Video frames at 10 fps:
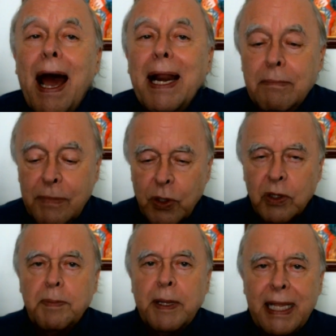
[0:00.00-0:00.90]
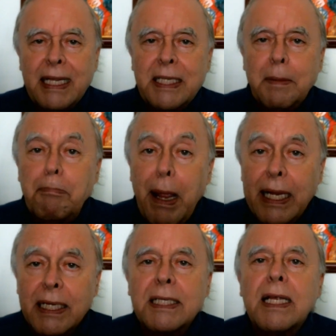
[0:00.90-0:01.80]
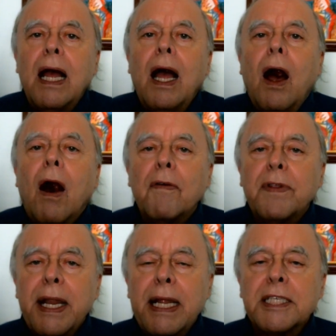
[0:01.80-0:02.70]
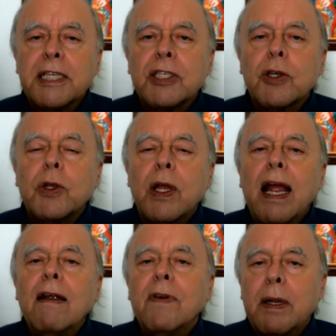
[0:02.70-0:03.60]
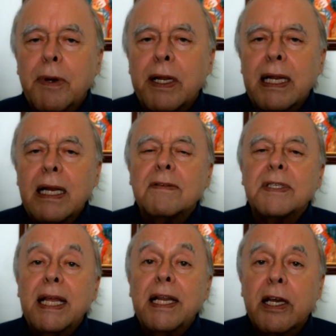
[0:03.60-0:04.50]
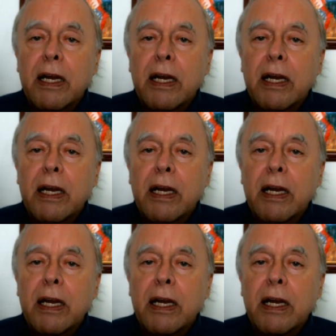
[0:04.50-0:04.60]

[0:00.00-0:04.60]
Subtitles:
bottom, so to speak. That's the base of the nation. So everybody lives in a